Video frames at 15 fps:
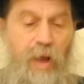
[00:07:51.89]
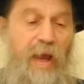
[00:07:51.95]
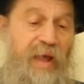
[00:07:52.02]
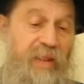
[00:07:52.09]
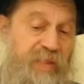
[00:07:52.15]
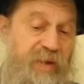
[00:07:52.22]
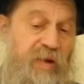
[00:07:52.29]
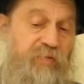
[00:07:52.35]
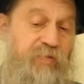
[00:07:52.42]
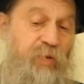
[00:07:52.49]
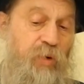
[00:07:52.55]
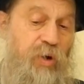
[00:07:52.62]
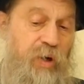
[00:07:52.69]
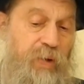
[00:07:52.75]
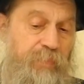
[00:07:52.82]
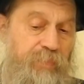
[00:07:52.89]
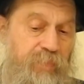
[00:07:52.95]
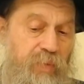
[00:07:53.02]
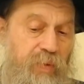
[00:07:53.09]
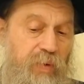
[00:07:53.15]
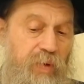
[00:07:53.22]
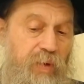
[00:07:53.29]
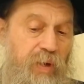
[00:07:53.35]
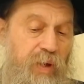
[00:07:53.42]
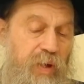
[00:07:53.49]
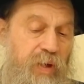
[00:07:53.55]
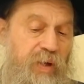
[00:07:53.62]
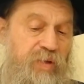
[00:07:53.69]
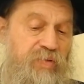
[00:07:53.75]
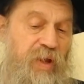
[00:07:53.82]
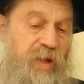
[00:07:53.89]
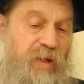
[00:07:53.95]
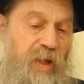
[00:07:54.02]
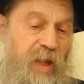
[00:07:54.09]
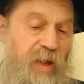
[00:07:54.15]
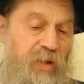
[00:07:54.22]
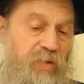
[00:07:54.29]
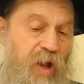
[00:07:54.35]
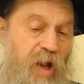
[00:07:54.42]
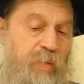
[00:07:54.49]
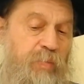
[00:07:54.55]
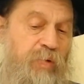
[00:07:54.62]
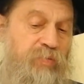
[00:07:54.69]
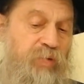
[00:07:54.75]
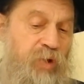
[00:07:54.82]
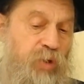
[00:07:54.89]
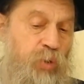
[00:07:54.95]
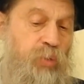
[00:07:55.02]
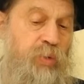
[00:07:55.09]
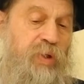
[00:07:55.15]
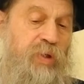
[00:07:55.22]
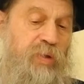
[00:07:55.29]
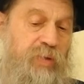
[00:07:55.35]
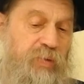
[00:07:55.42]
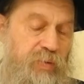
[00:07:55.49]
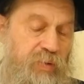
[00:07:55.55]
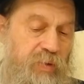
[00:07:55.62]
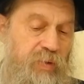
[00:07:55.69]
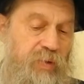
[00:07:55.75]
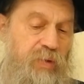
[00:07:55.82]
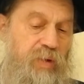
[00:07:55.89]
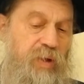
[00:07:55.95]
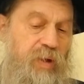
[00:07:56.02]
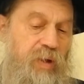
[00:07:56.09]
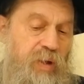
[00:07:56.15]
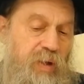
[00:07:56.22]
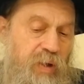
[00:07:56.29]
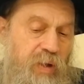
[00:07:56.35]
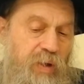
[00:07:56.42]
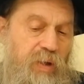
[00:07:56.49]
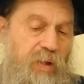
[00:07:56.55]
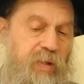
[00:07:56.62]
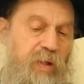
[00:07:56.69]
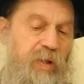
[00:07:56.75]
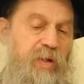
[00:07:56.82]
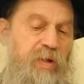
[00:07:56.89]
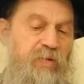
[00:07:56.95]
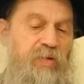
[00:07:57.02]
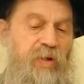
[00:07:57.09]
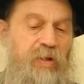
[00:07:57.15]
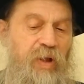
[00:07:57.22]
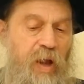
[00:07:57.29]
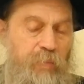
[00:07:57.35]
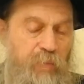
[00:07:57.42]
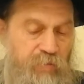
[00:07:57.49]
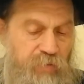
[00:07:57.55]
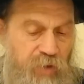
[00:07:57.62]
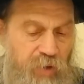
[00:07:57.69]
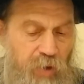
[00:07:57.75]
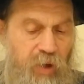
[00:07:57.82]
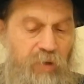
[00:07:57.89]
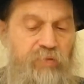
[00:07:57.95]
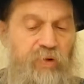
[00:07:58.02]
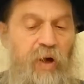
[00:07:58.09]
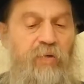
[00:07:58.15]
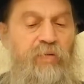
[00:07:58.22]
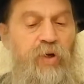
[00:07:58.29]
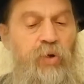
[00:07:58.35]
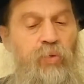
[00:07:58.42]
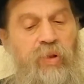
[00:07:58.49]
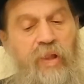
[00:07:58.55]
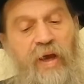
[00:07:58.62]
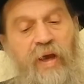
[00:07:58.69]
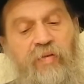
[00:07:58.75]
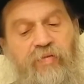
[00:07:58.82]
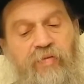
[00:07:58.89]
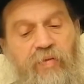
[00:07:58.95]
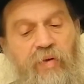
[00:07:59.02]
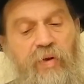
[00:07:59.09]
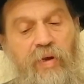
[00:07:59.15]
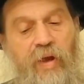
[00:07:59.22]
And therefore, it is a time of renewal. It is a time of a new life.